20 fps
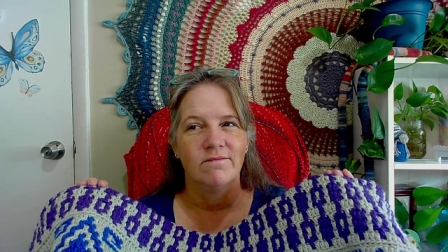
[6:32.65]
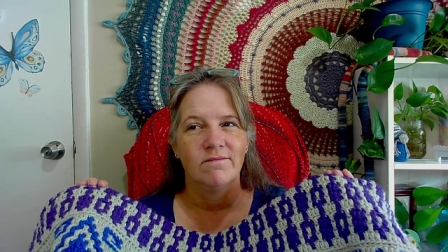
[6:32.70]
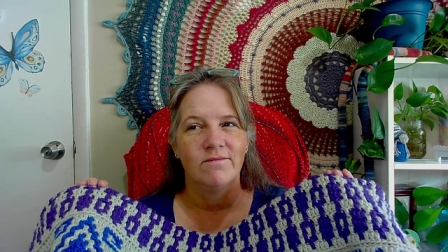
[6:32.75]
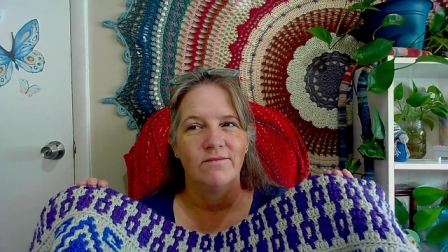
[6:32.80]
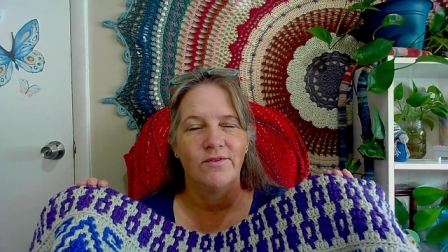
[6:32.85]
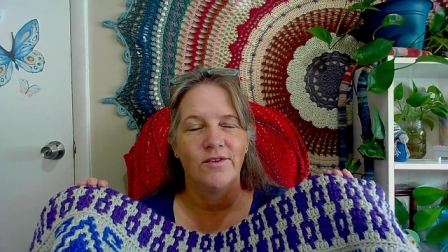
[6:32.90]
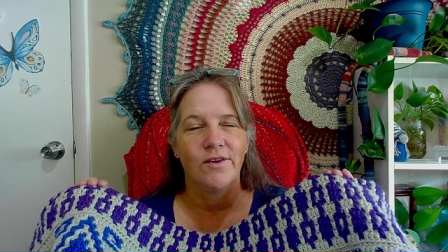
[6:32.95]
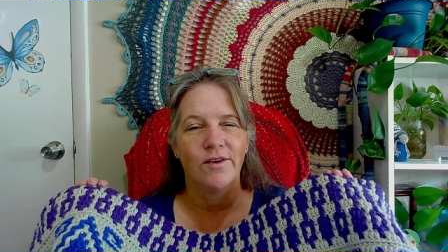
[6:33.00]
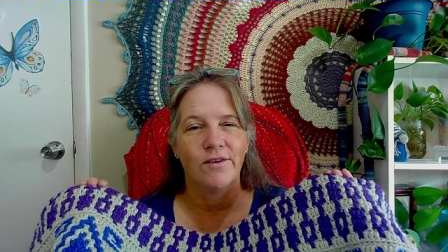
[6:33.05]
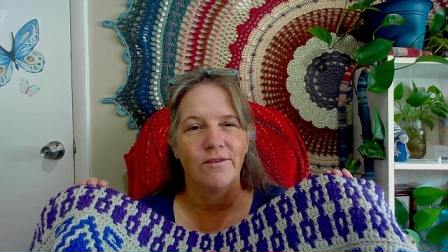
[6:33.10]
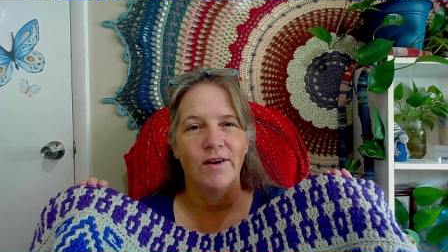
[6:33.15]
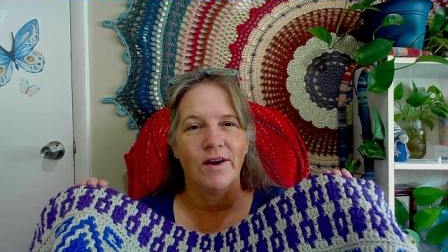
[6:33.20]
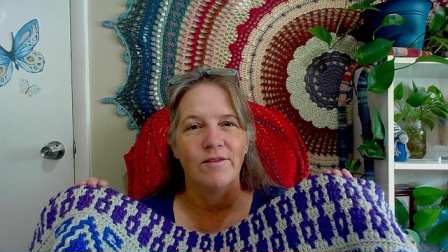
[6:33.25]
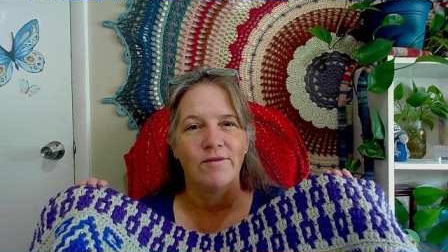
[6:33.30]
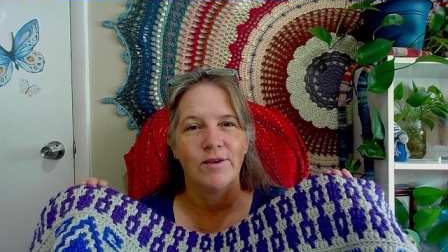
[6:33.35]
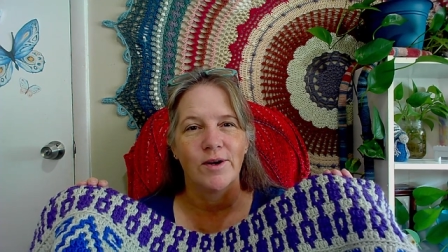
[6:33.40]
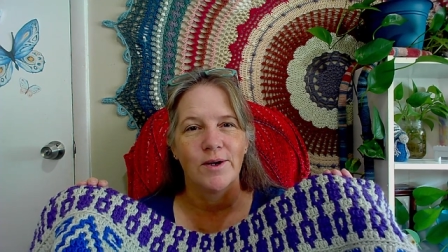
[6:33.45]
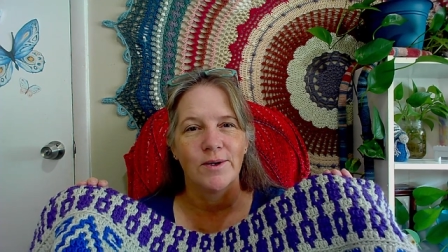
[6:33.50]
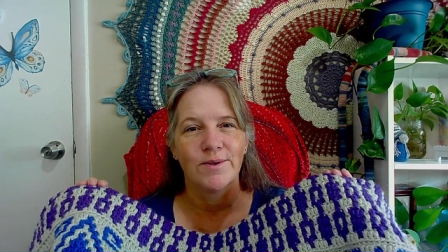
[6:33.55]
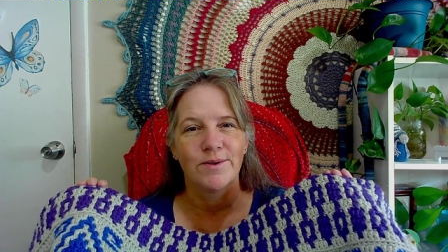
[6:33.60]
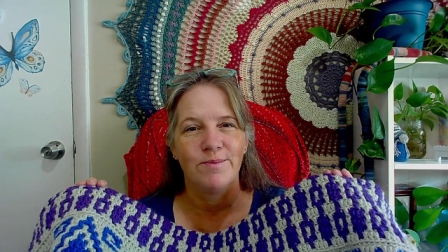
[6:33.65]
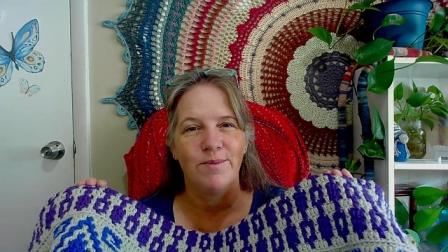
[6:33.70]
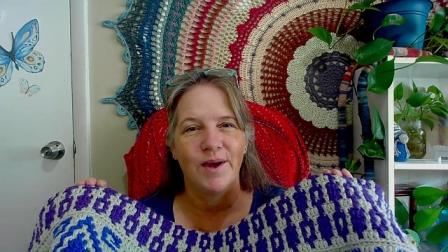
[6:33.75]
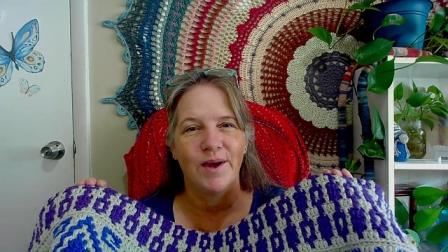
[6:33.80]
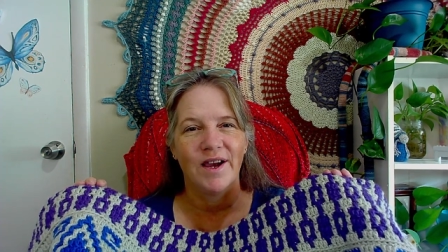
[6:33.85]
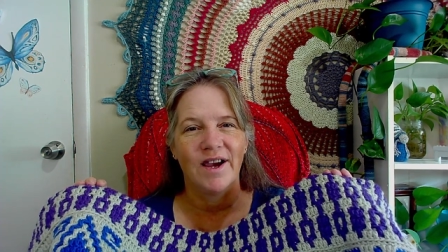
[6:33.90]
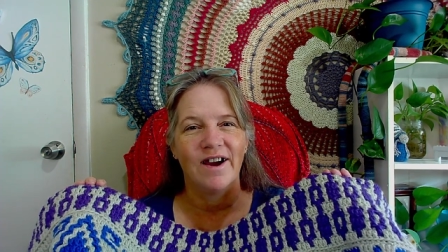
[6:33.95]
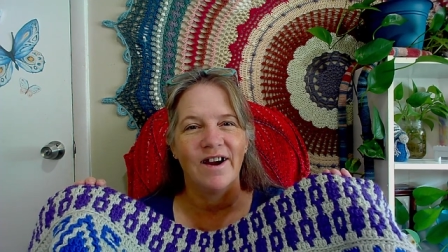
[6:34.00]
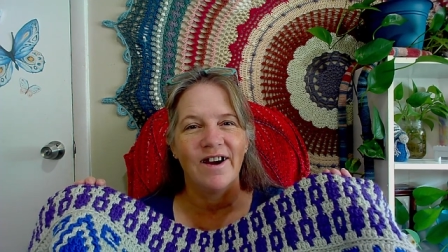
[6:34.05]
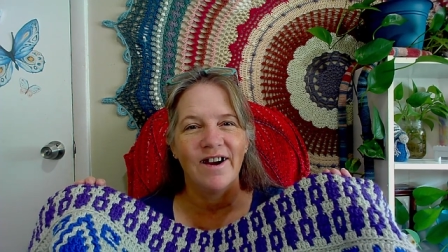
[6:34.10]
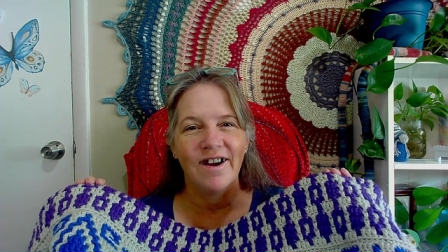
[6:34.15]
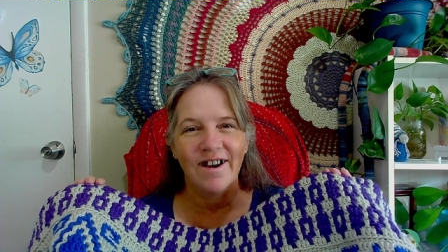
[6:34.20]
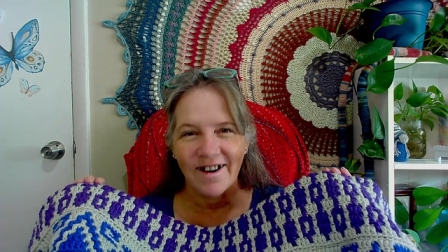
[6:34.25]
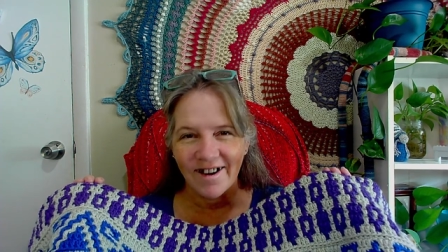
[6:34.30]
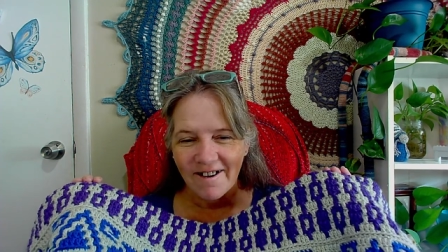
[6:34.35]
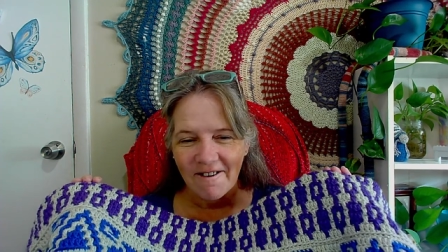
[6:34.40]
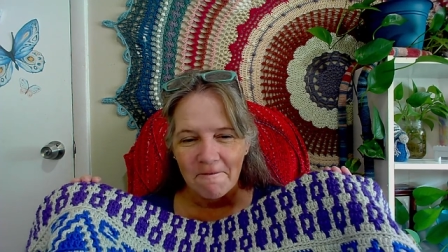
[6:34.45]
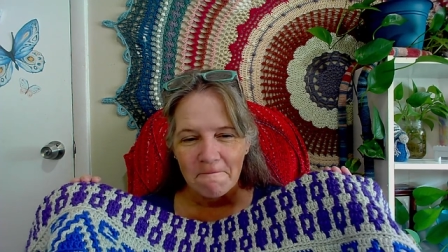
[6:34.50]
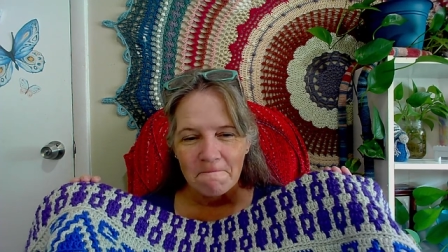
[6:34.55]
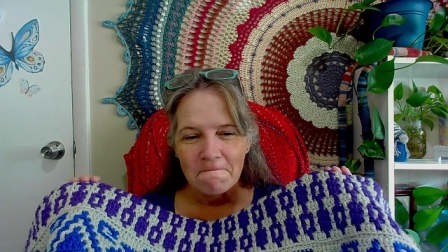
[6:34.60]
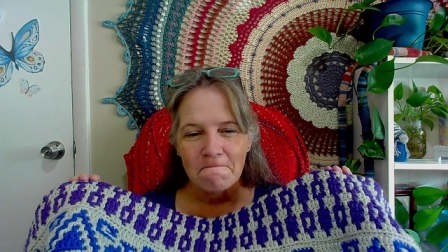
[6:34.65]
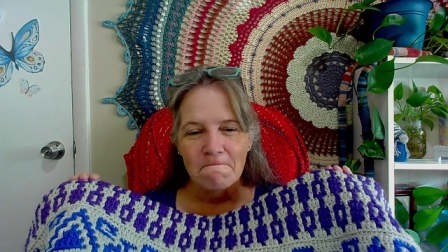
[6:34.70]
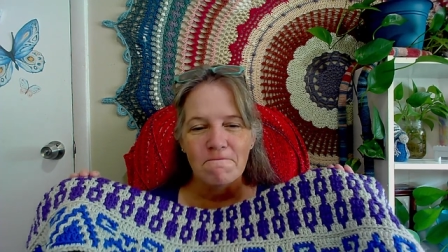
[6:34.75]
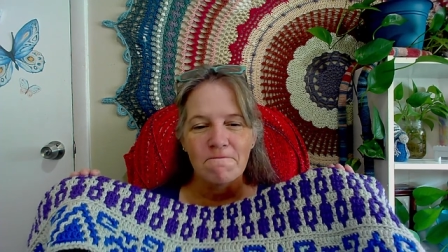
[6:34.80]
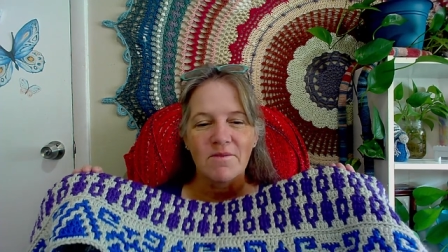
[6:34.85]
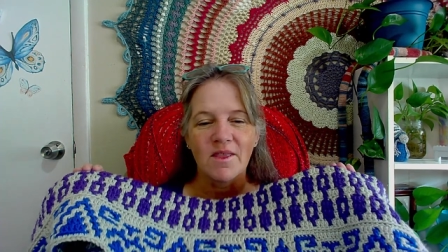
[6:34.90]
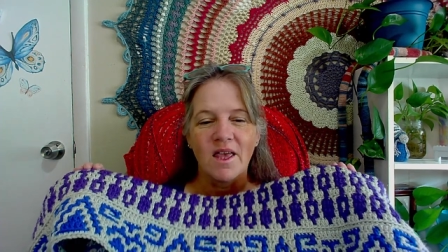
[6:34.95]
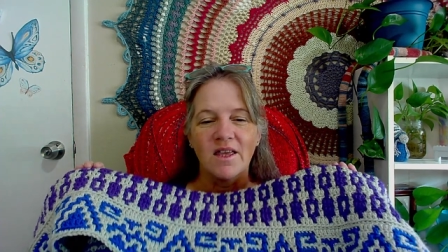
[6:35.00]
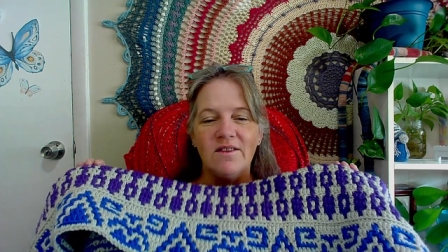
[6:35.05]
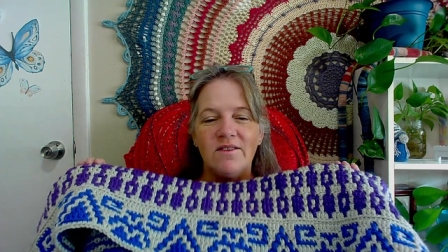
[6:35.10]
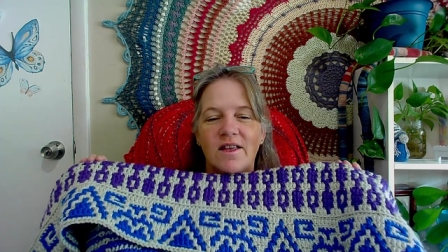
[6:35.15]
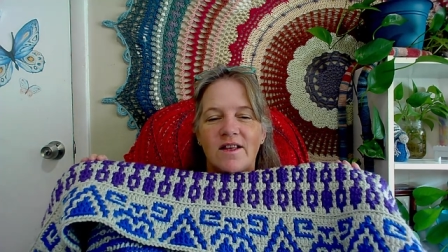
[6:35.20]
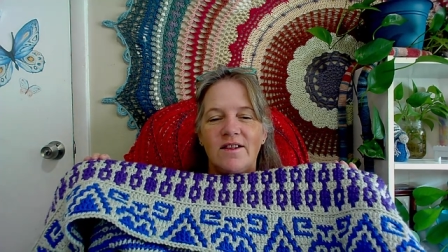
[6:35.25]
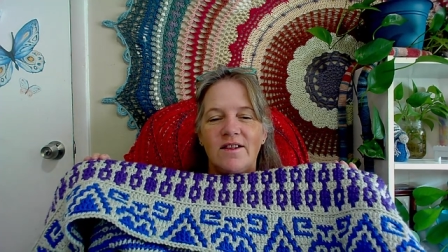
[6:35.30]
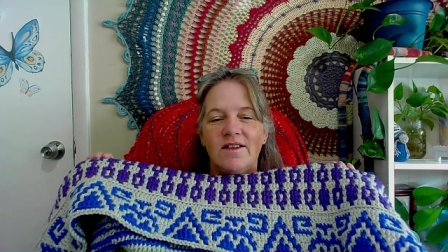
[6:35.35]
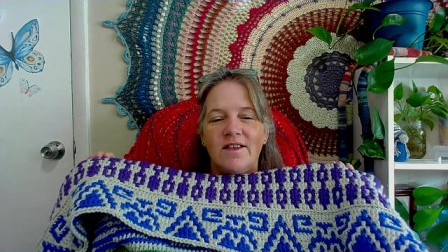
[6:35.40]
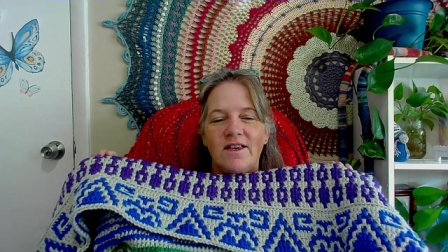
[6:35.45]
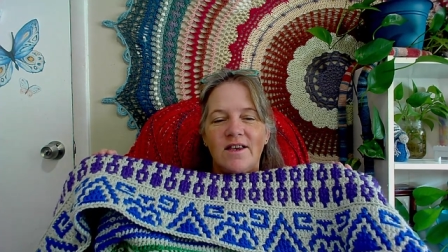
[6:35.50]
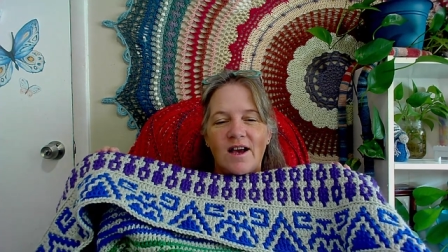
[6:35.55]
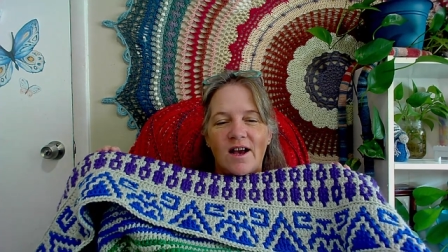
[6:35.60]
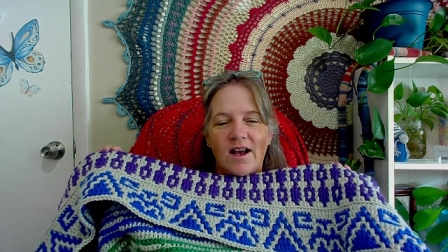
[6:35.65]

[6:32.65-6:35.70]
four or five rows bigger than the